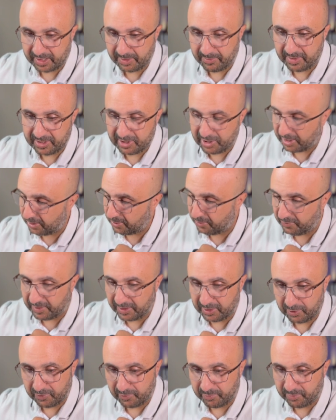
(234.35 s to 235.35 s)
Let me check the
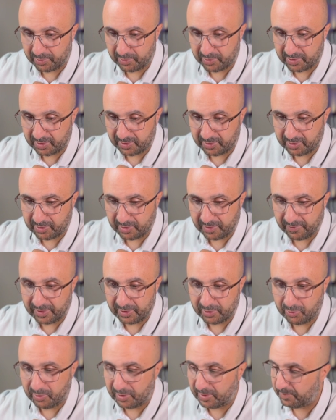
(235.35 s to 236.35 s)
value of person. So if I
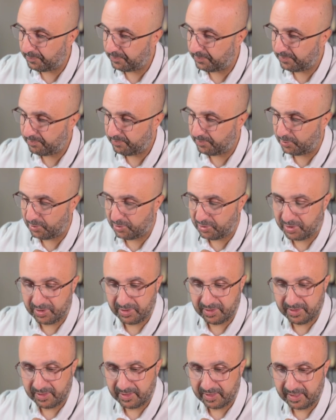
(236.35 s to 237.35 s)
do a
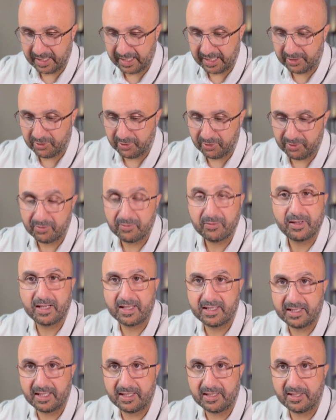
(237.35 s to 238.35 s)
person, enter, I
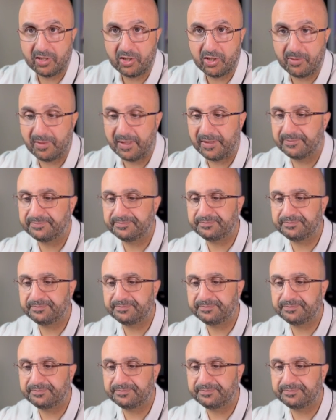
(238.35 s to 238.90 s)
still see Jimmy.